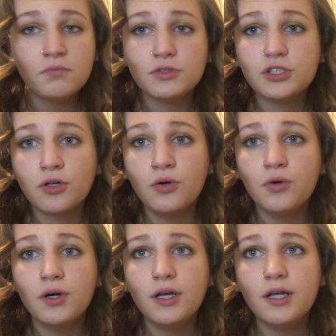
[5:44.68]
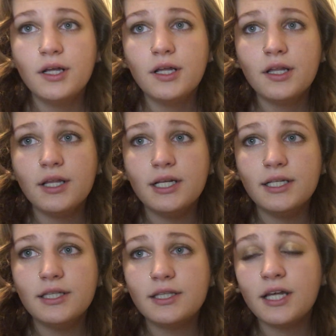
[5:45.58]
So
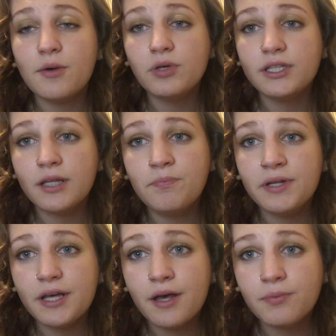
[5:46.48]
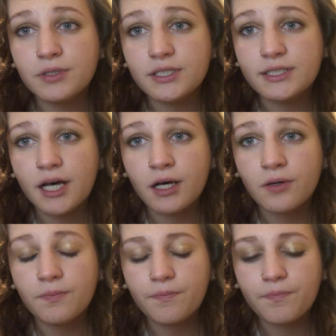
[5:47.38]
they would then be able to
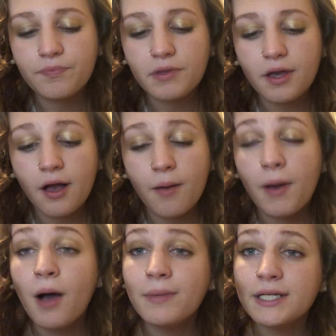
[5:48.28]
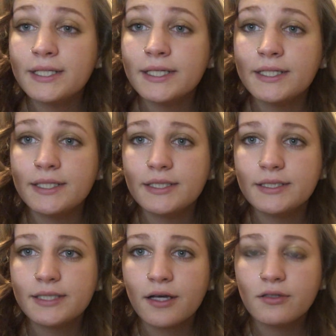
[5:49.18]
tell how many they need to
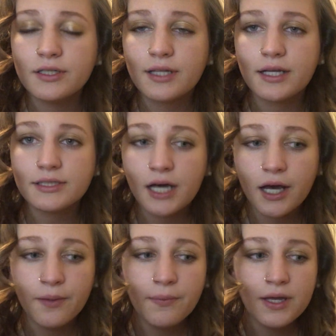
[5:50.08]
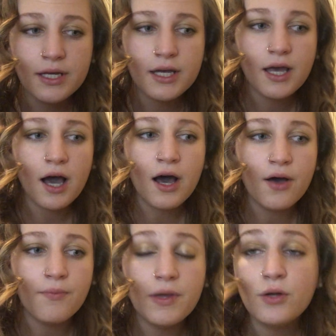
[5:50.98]
sell in that time
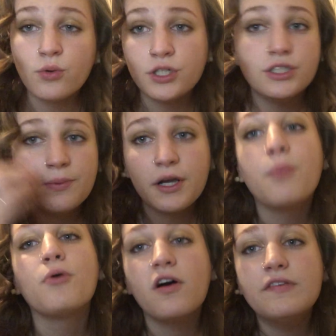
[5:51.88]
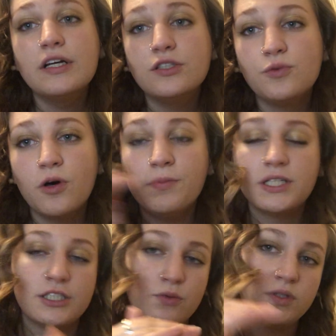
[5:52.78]
in order to make a profit as well,
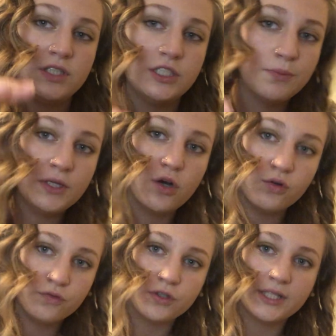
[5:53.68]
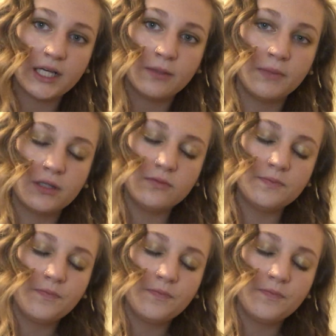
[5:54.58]
because it would need to be over that amount.